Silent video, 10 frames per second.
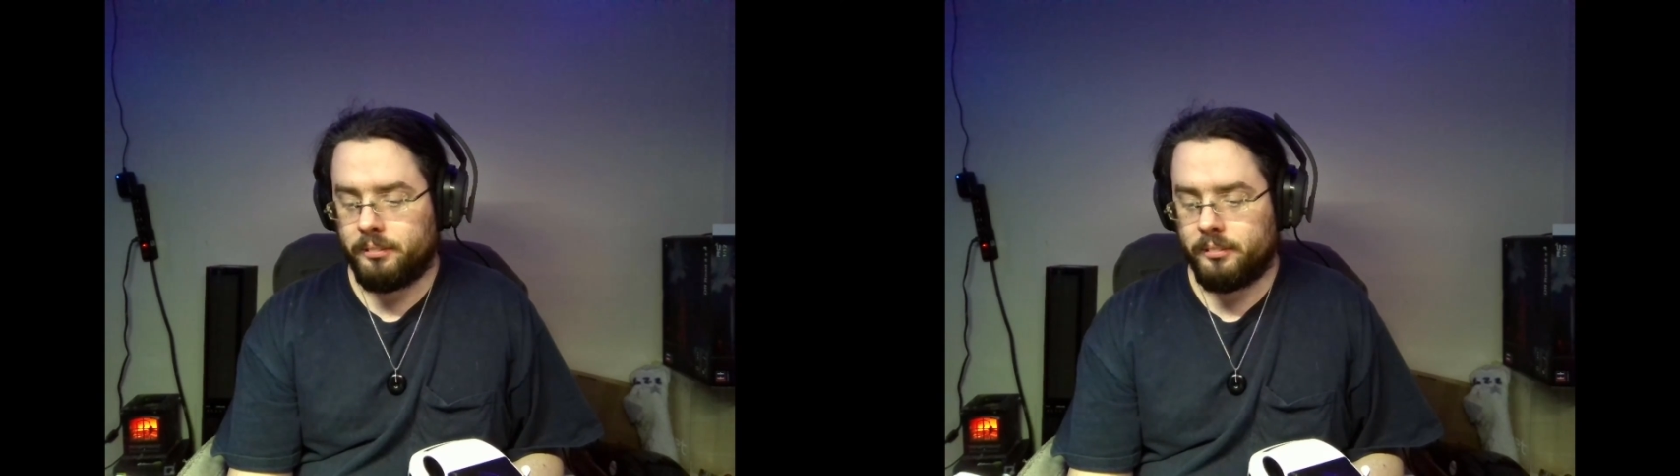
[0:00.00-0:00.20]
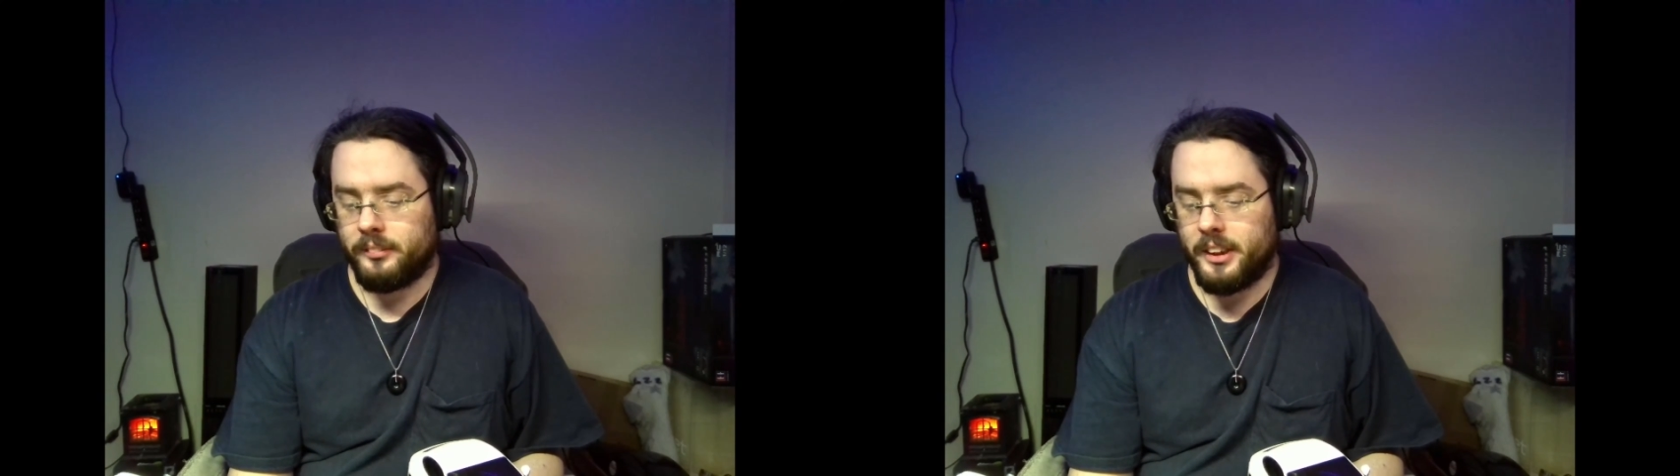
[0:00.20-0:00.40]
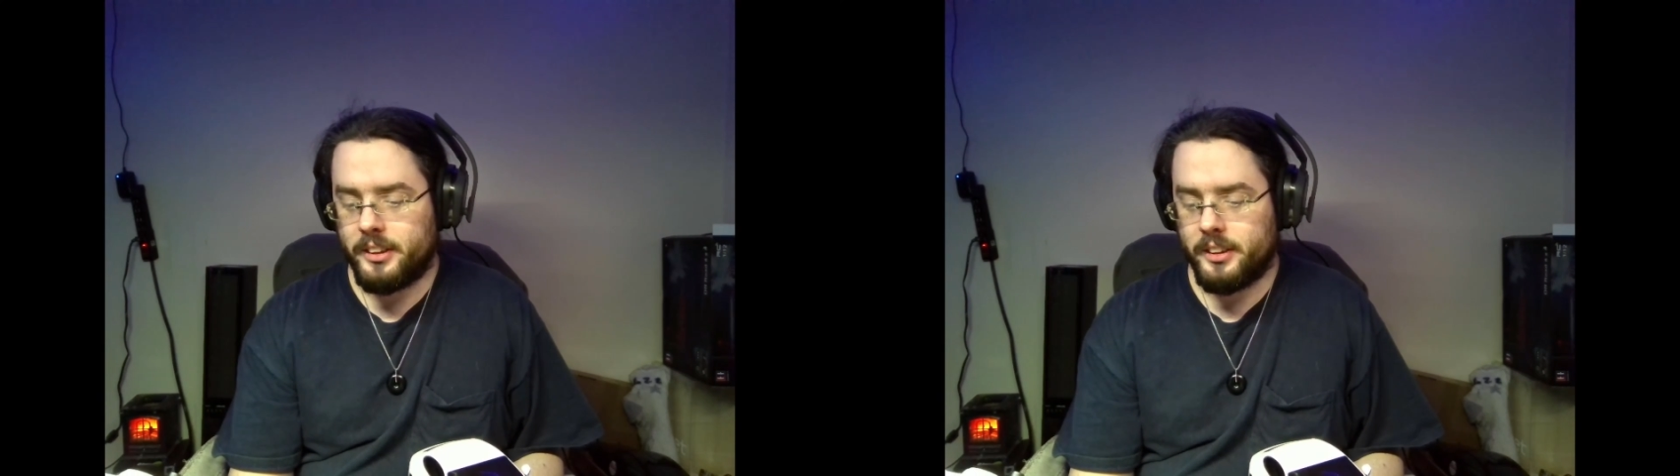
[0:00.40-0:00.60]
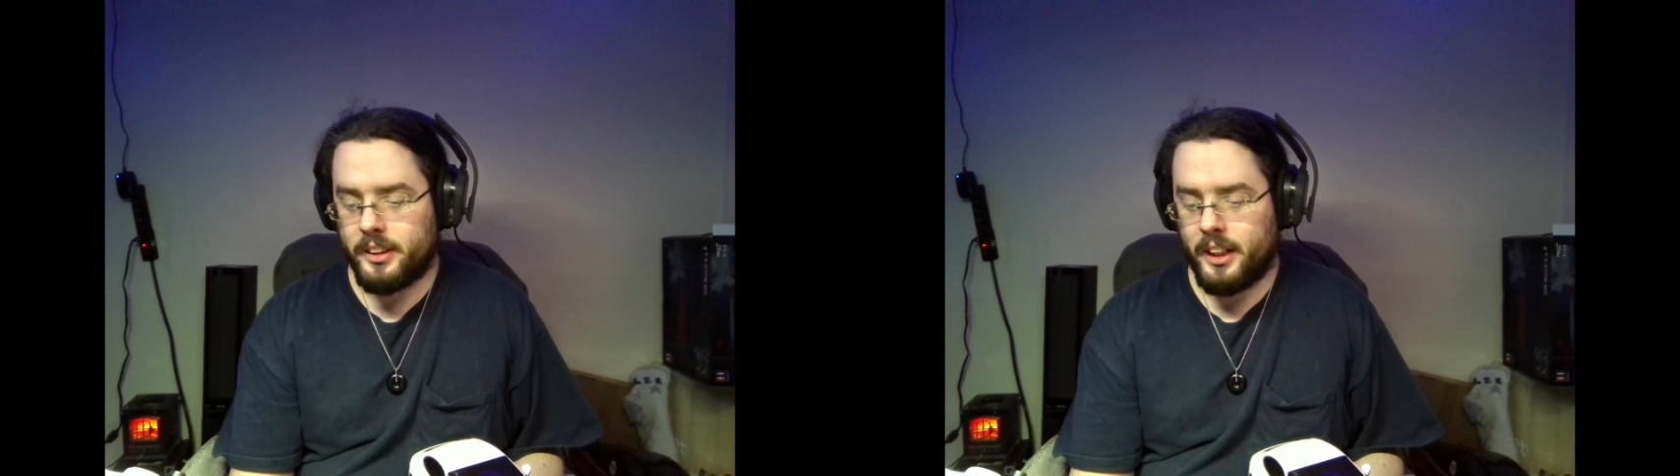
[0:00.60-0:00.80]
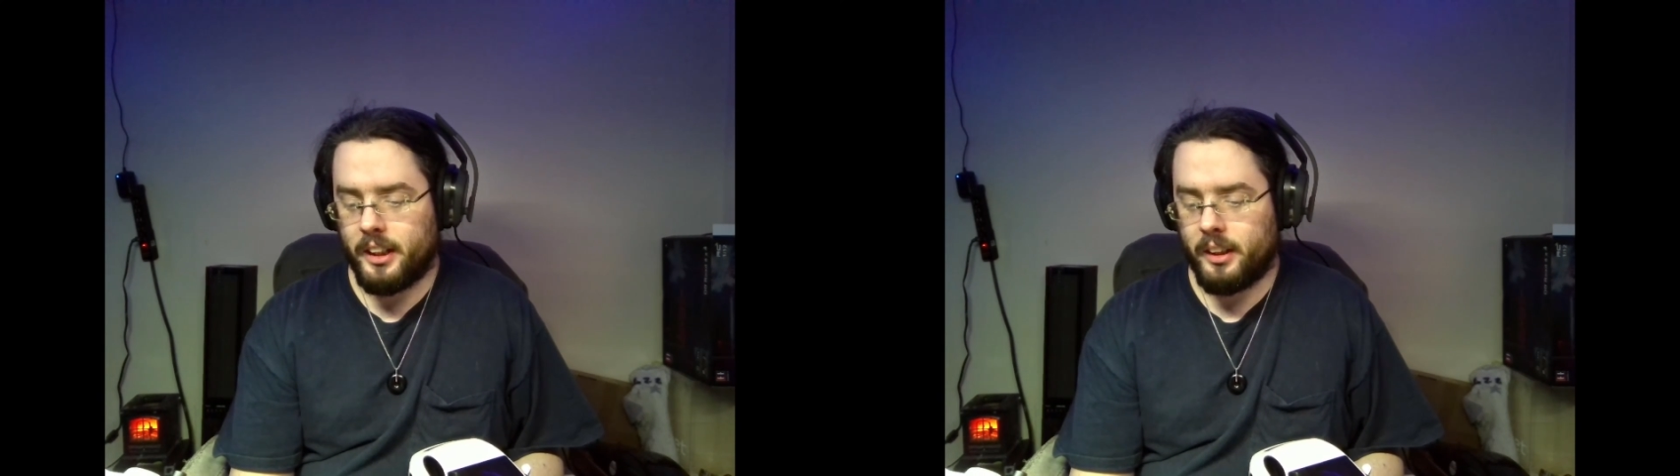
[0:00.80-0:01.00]
This is
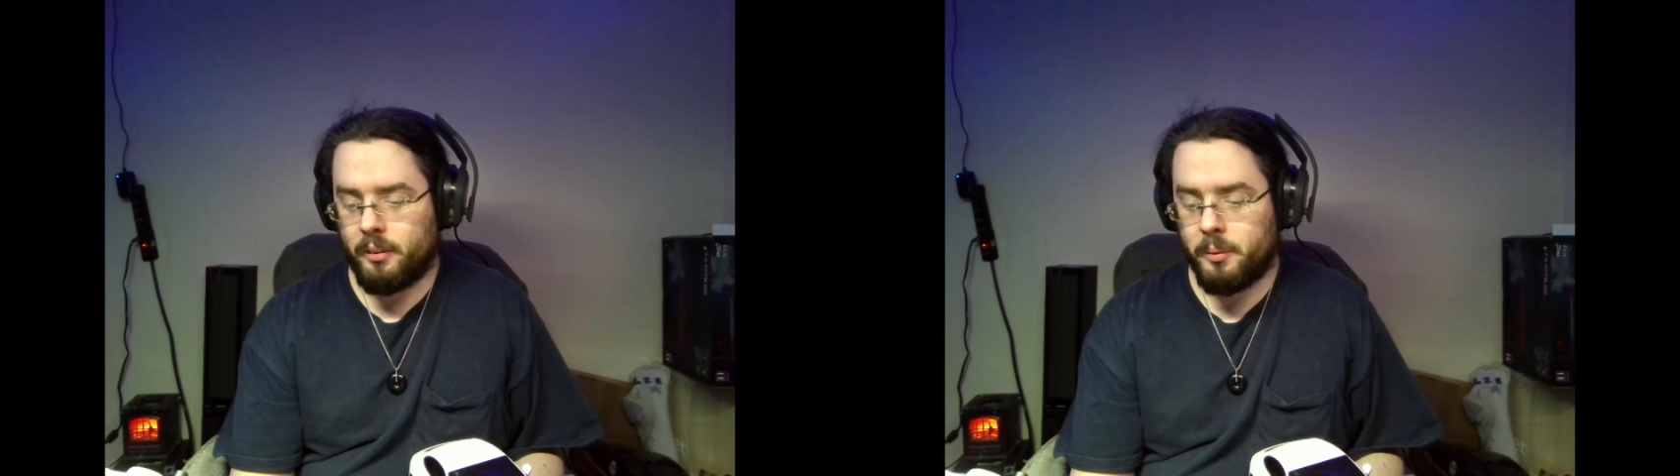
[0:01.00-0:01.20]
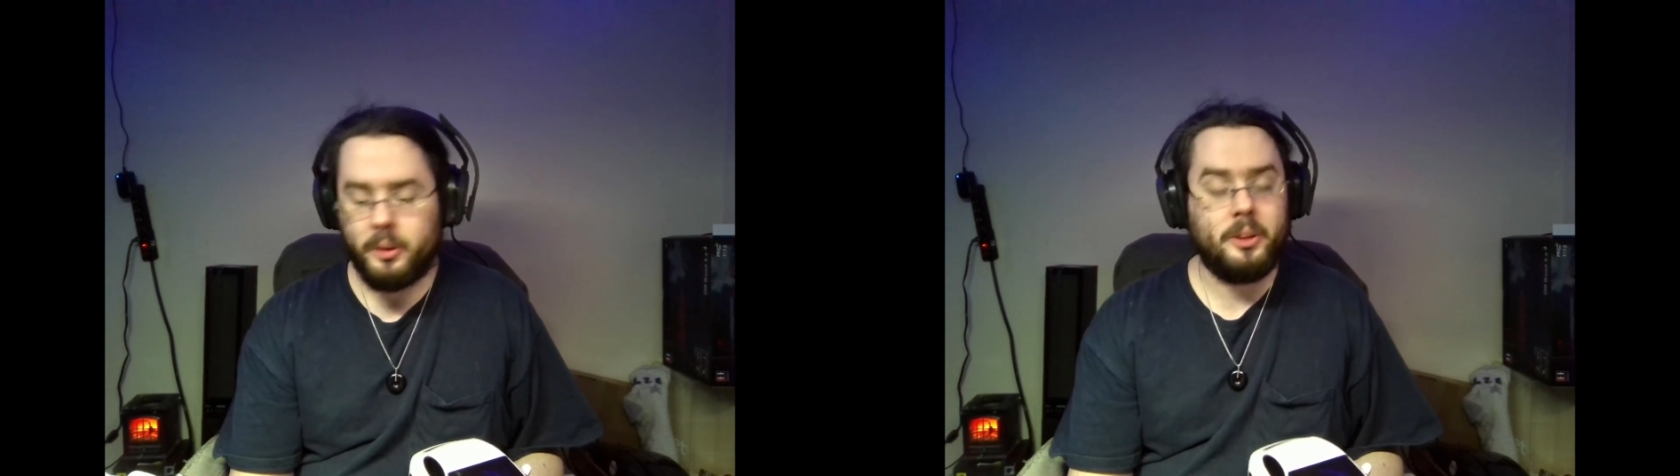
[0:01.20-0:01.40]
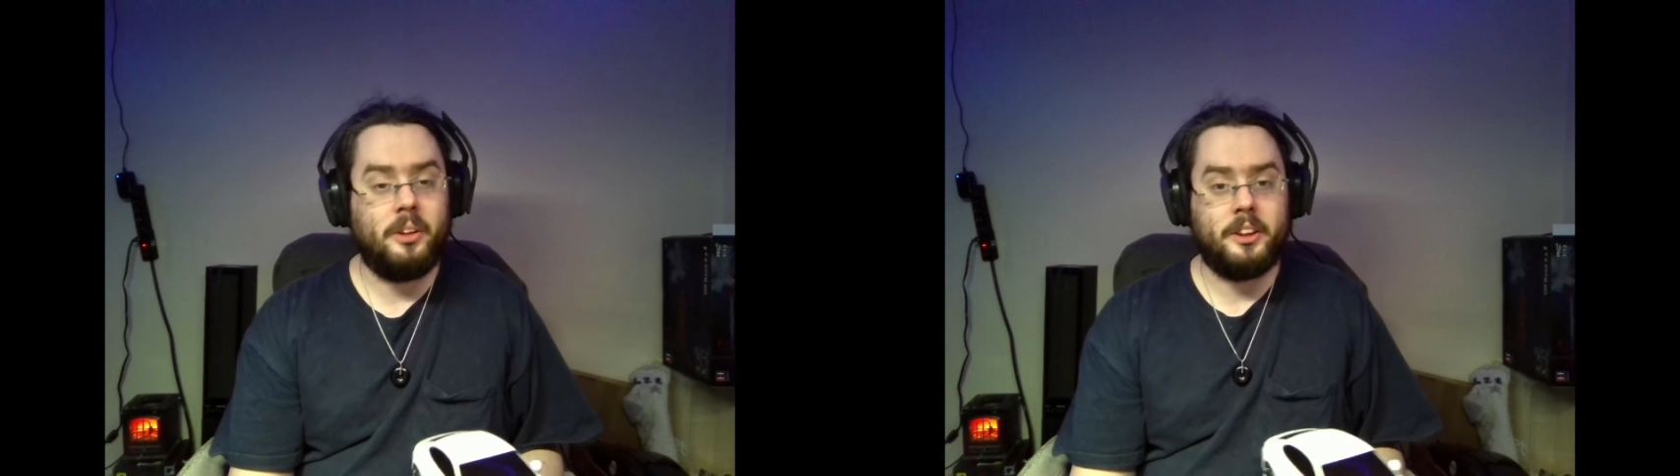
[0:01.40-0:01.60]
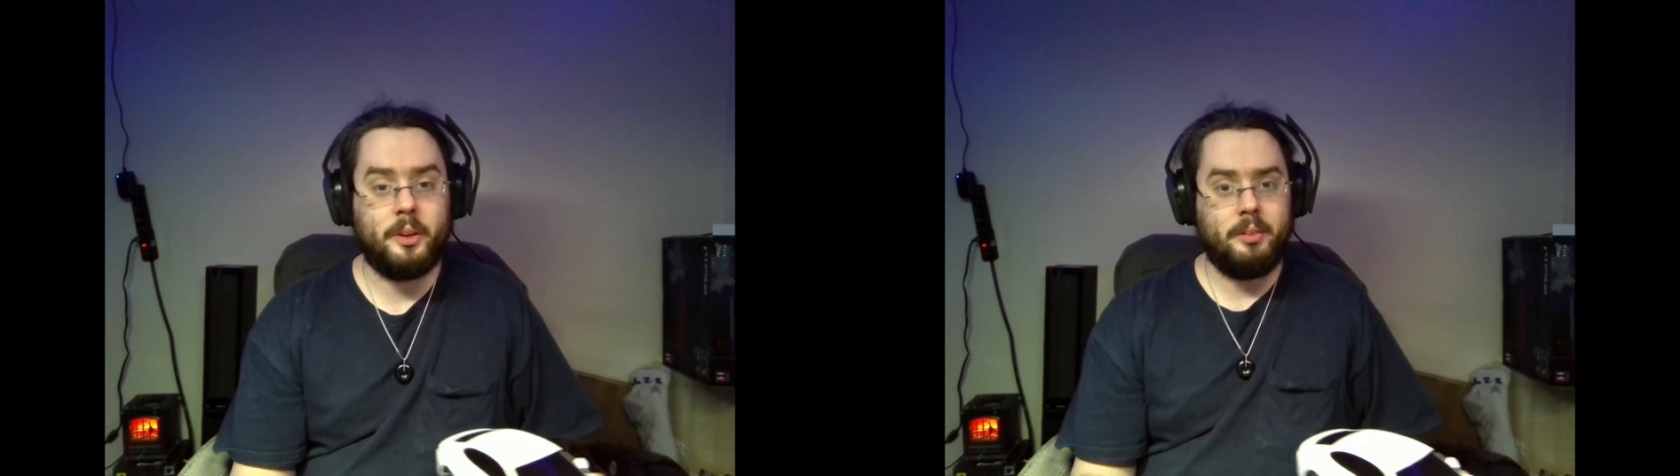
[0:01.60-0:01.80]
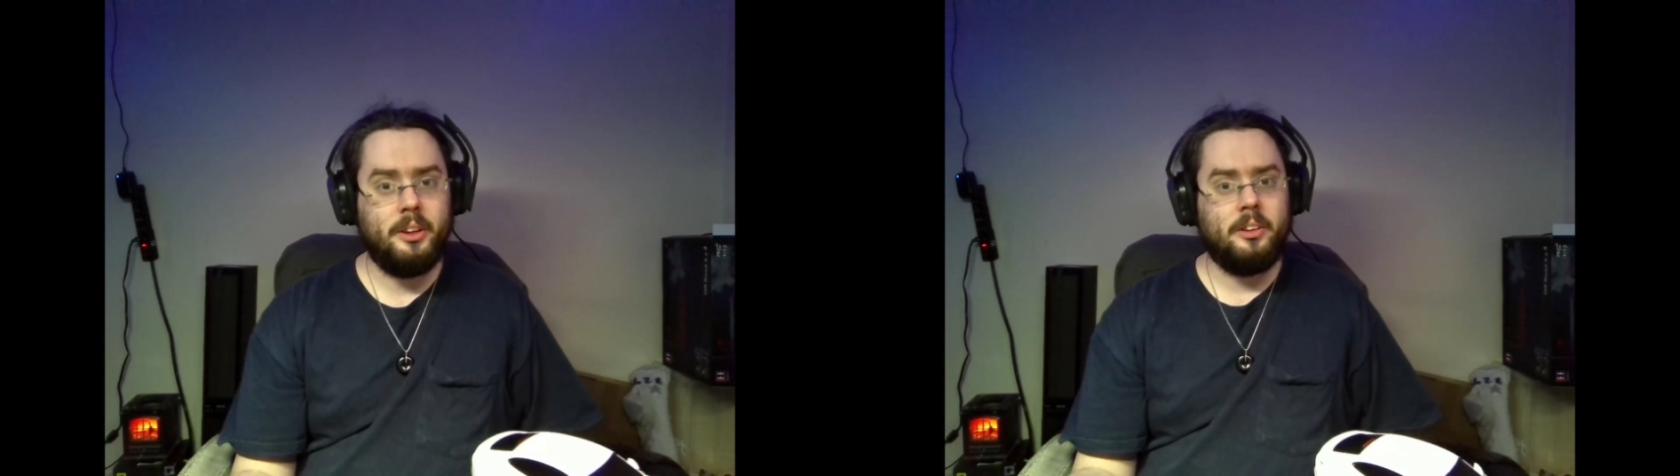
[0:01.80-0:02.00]
a remote control electric
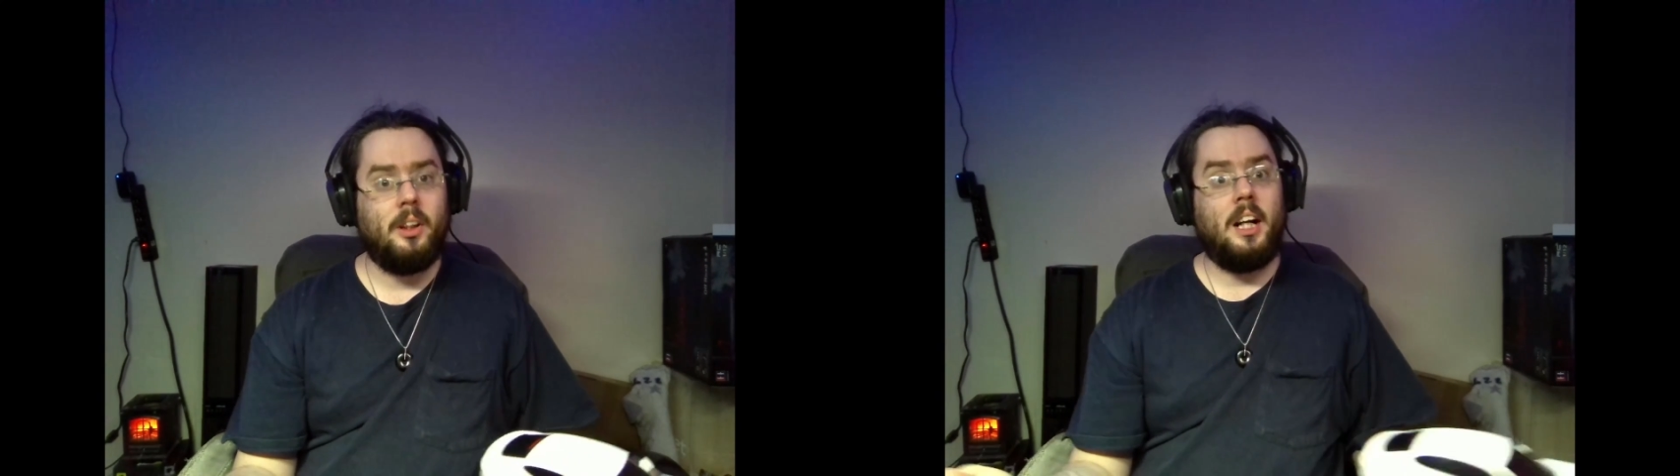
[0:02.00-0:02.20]
vehicle.